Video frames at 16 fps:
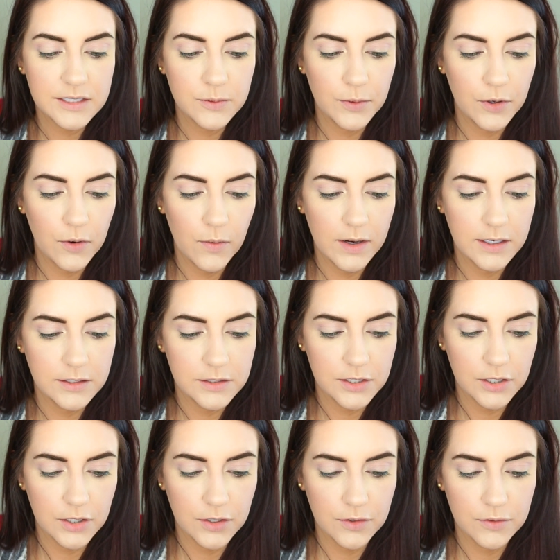We're going
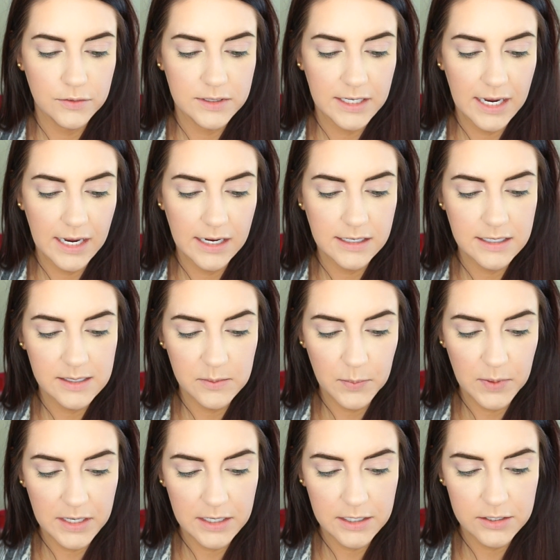to use Candied
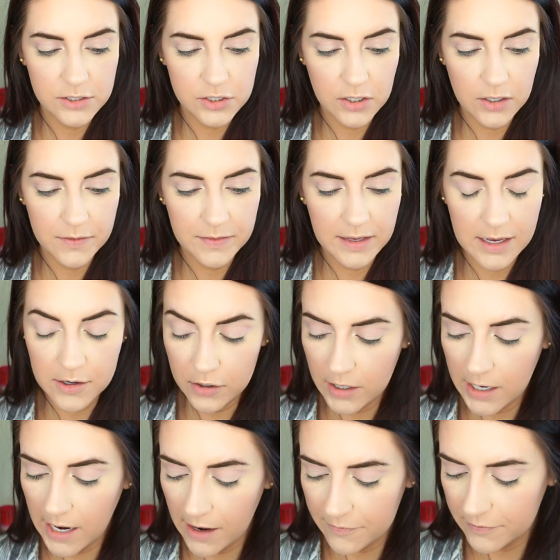Peach on the inner
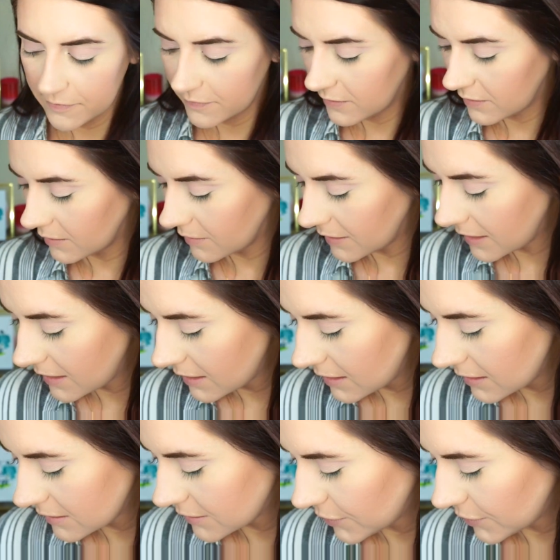half of the lid.